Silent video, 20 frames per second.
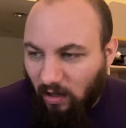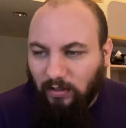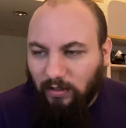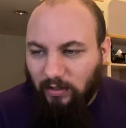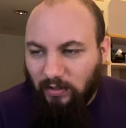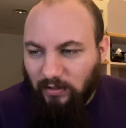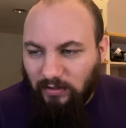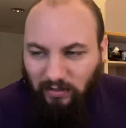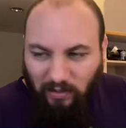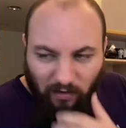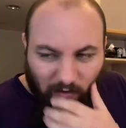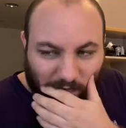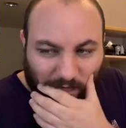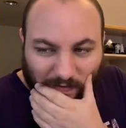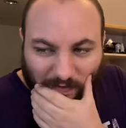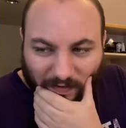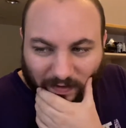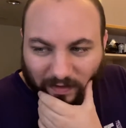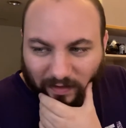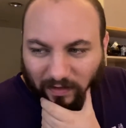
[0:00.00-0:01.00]
So
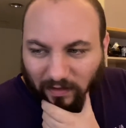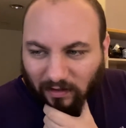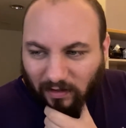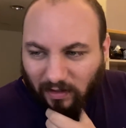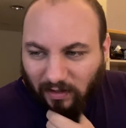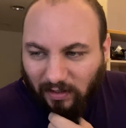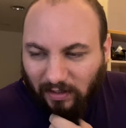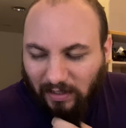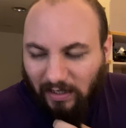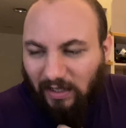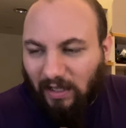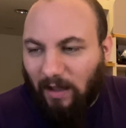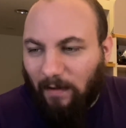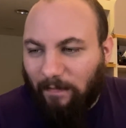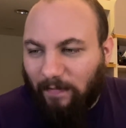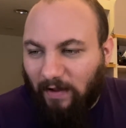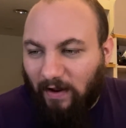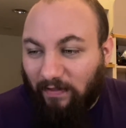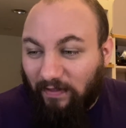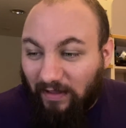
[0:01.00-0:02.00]
getting up
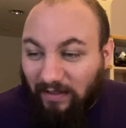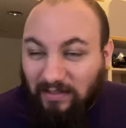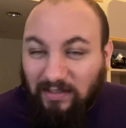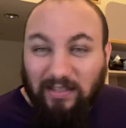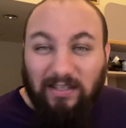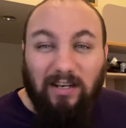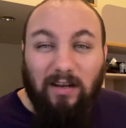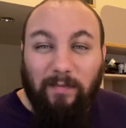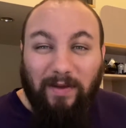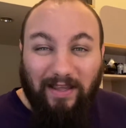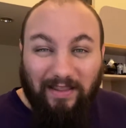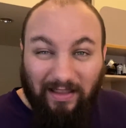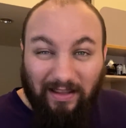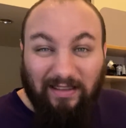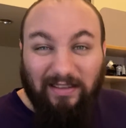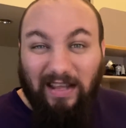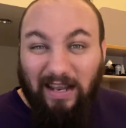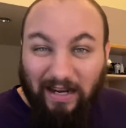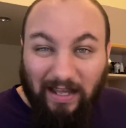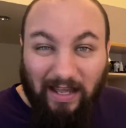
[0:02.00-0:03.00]
there, I think this is going to be
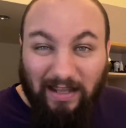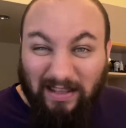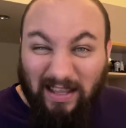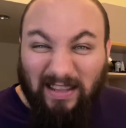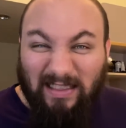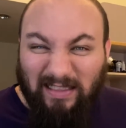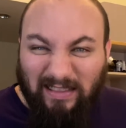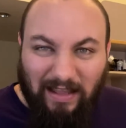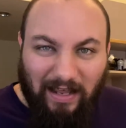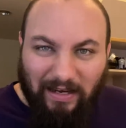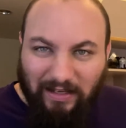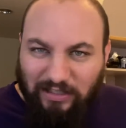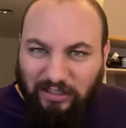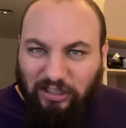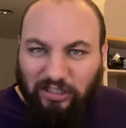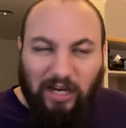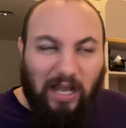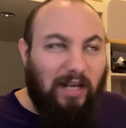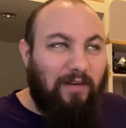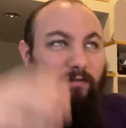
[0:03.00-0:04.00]
an athletics
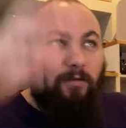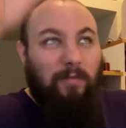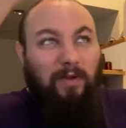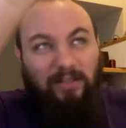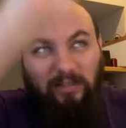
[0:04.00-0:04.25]
check for Ming